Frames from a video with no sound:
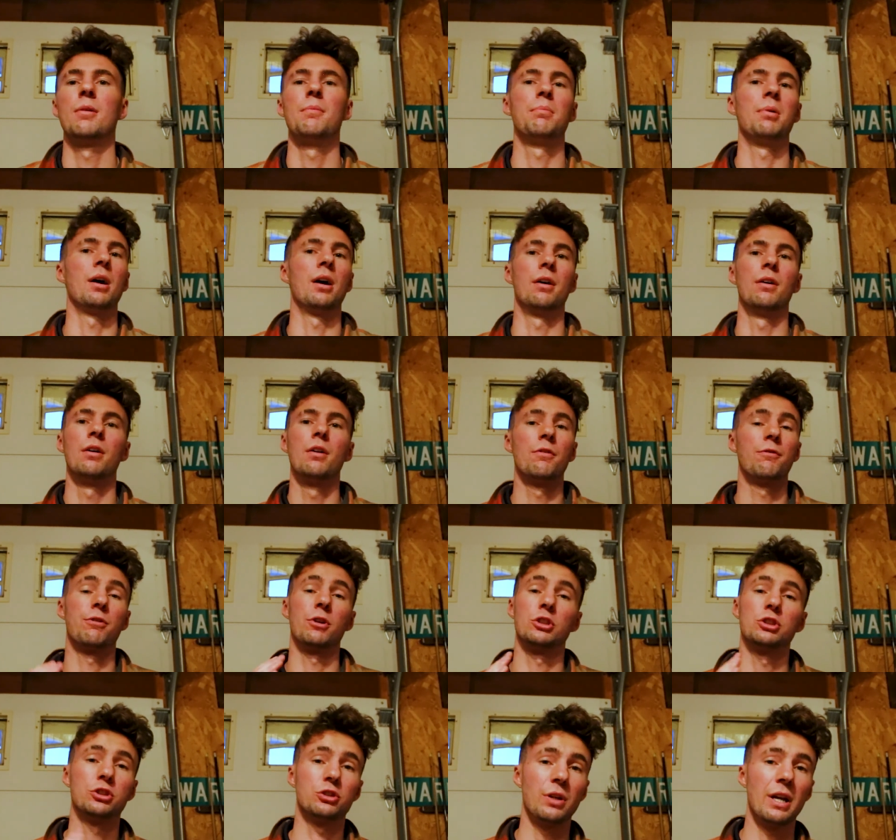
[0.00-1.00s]
But
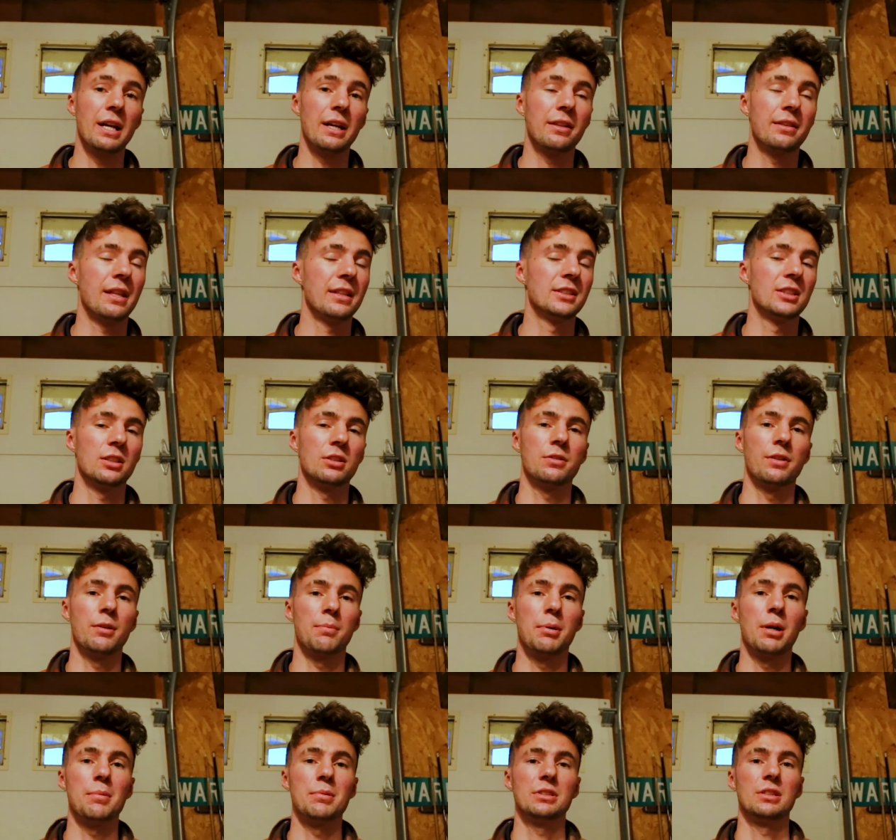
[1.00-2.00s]
for strength, that's the
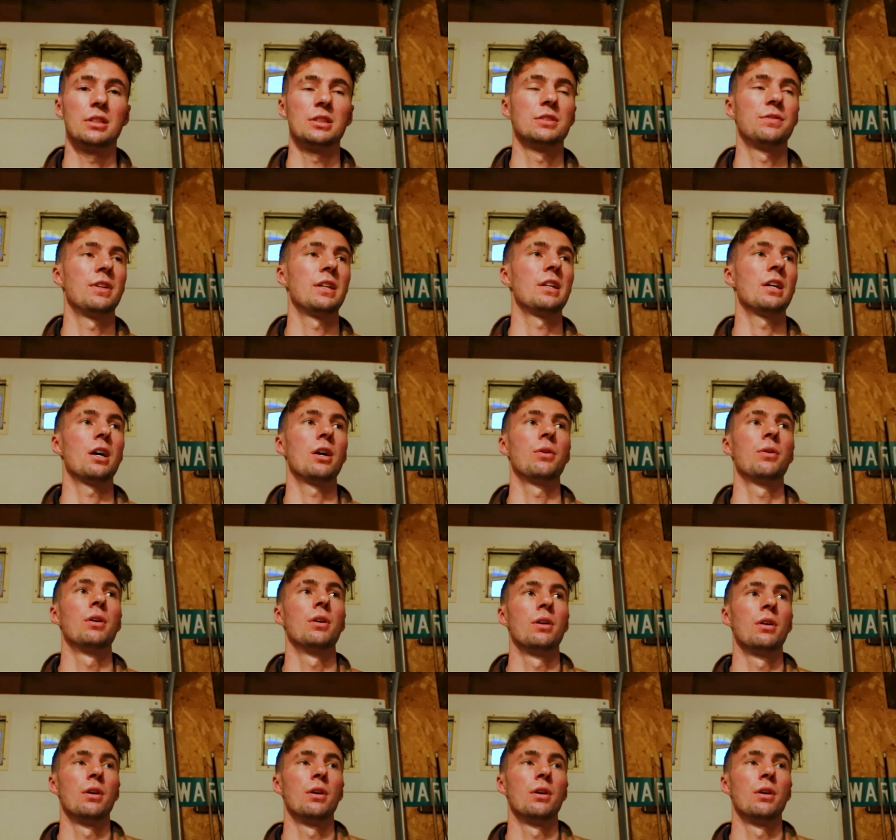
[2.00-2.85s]
purpose of this video.